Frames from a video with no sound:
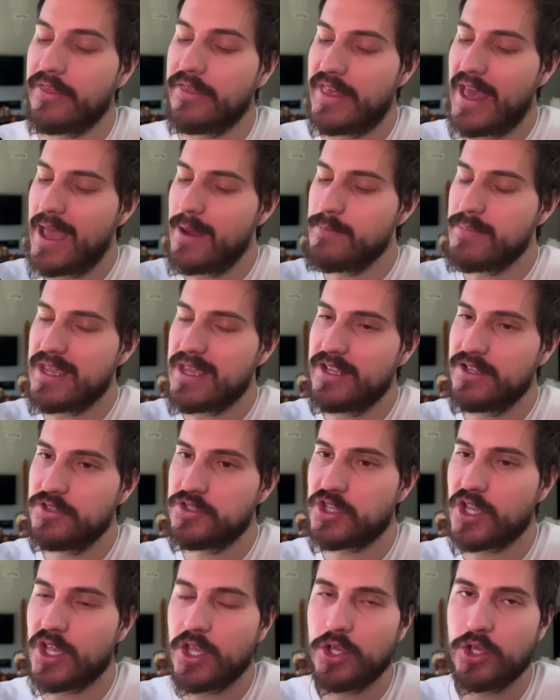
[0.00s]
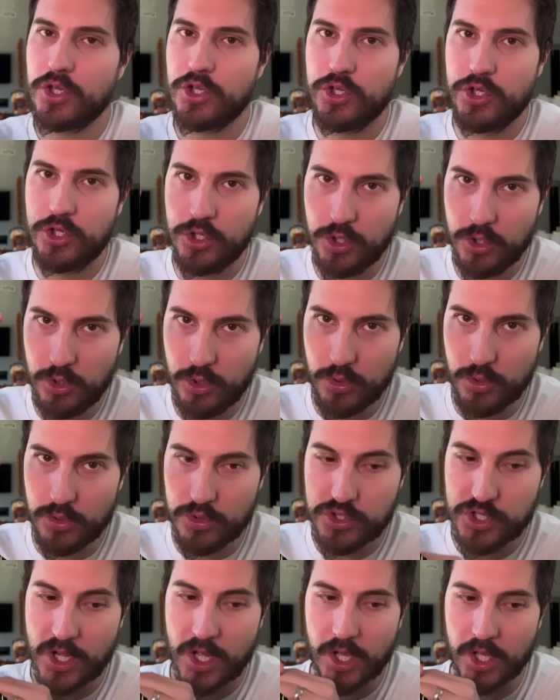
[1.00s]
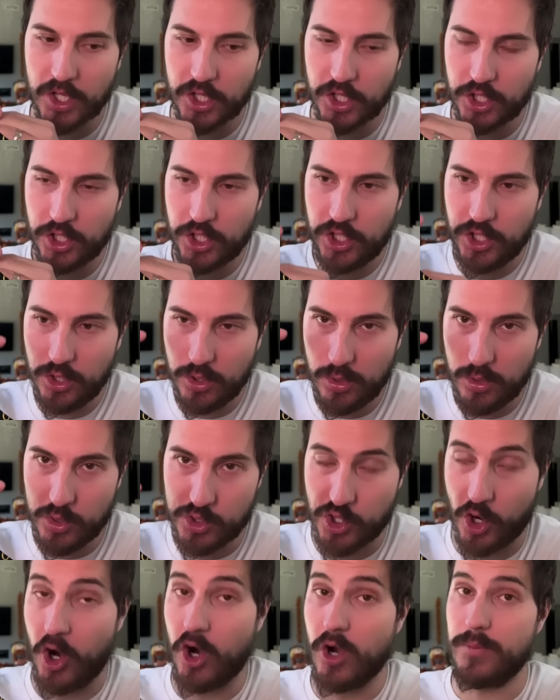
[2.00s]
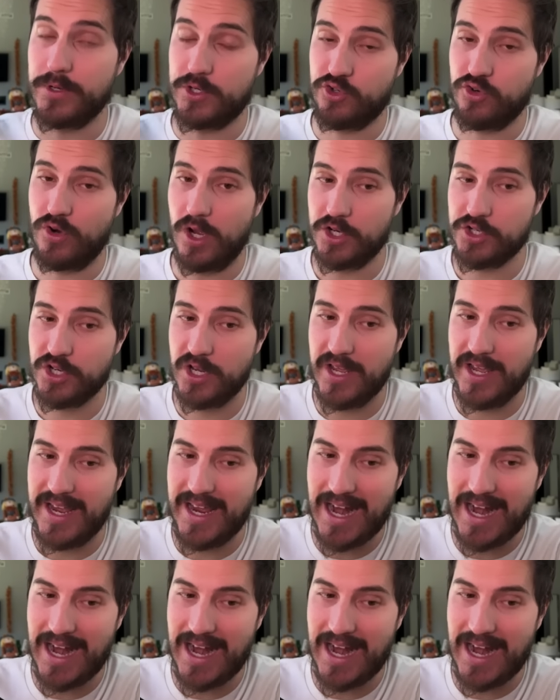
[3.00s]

That means huge, huge arbitrage.